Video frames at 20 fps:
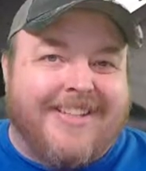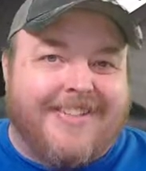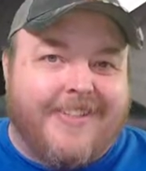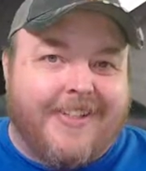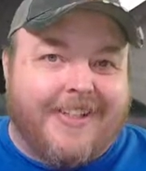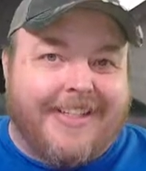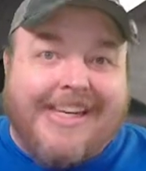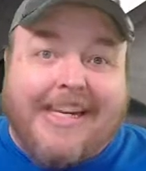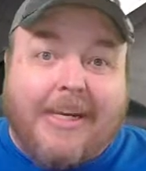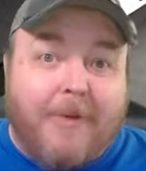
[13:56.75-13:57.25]
to
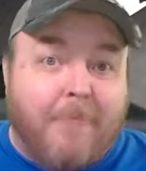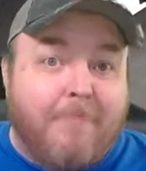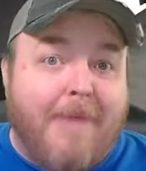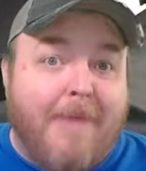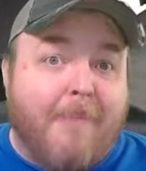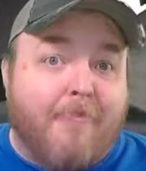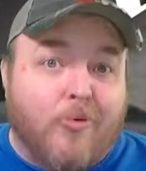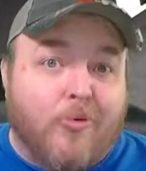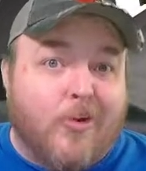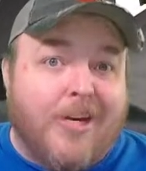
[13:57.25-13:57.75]
leak
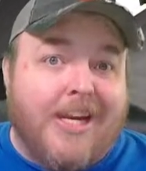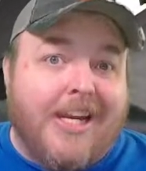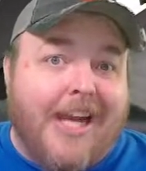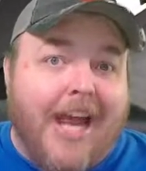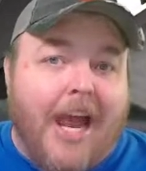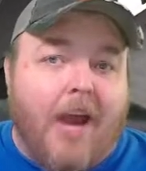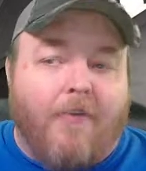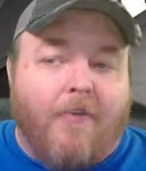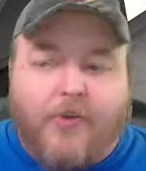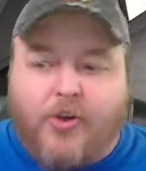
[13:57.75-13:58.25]
memory
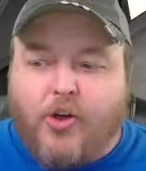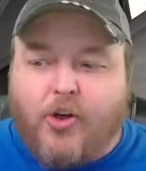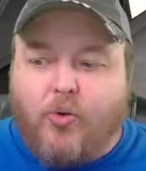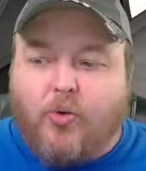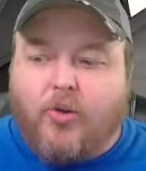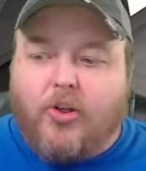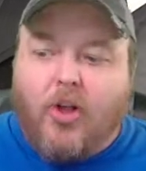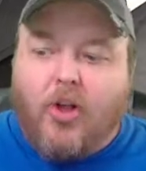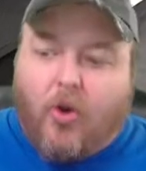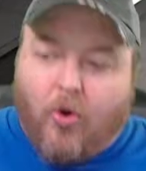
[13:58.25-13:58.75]
after you
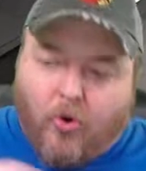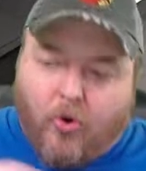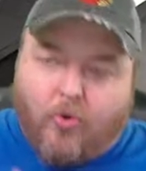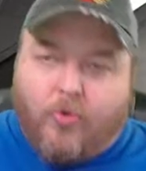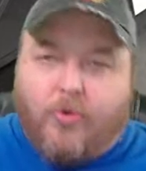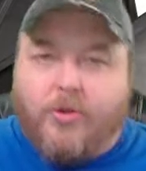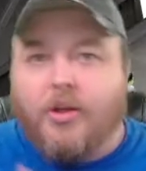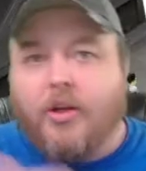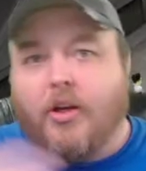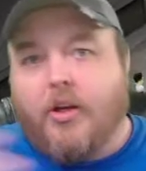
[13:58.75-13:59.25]

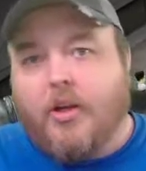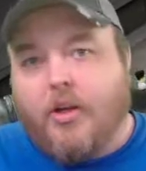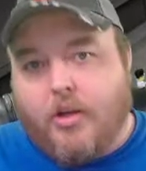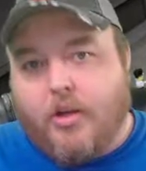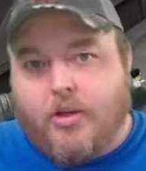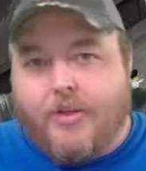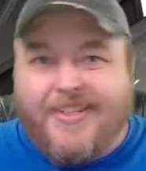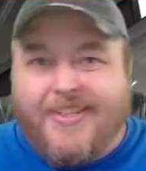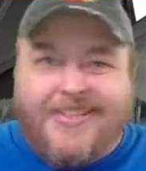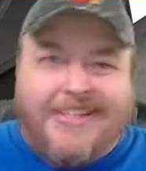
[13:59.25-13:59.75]
load
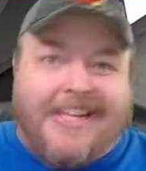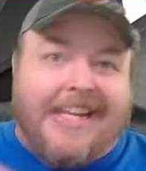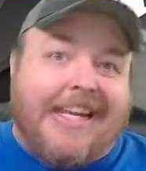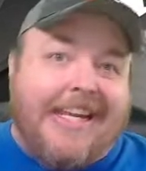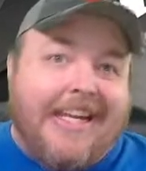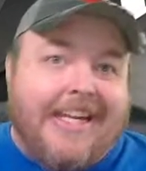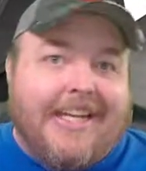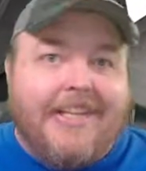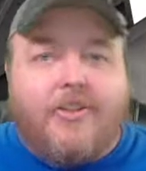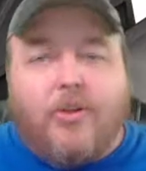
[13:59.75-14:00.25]

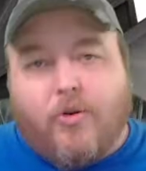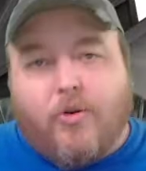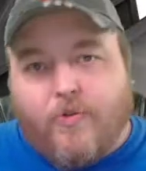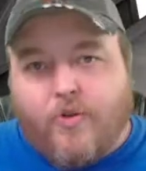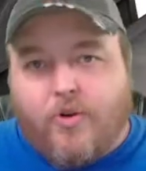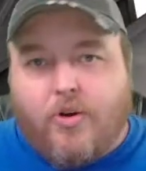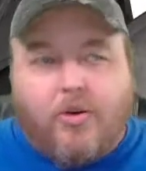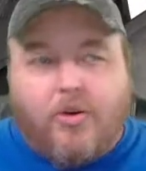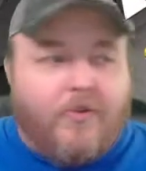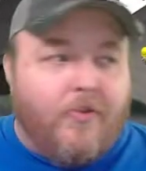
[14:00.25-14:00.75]
scenes over
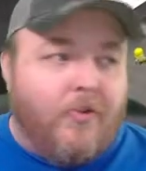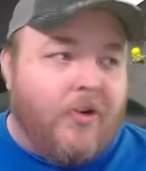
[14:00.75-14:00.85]
and over